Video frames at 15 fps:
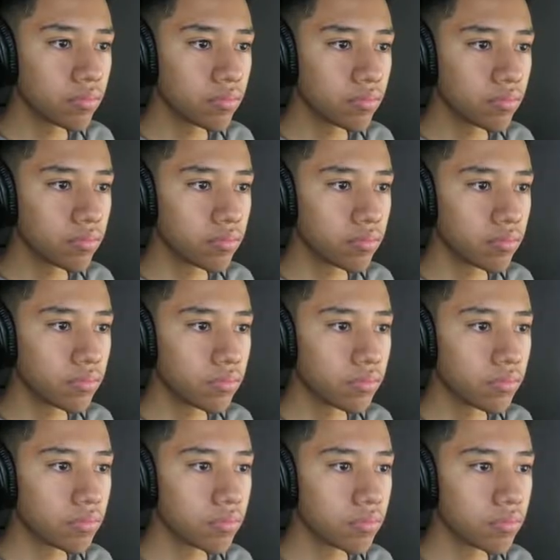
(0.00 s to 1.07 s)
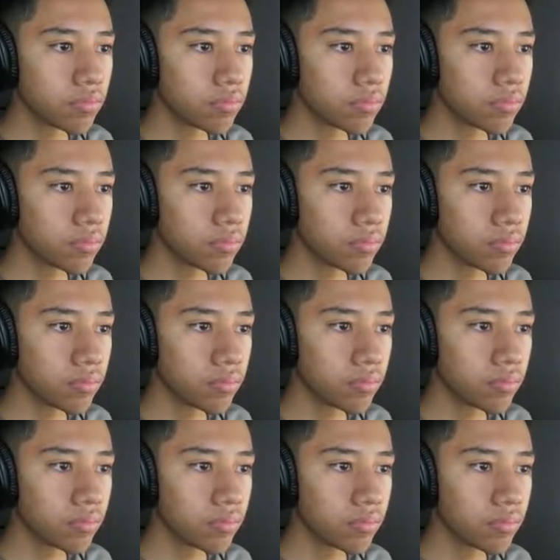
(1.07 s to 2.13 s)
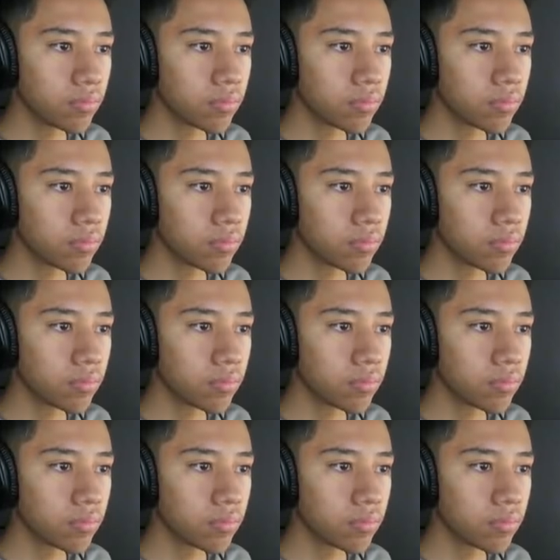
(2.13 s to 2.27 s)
[no speech]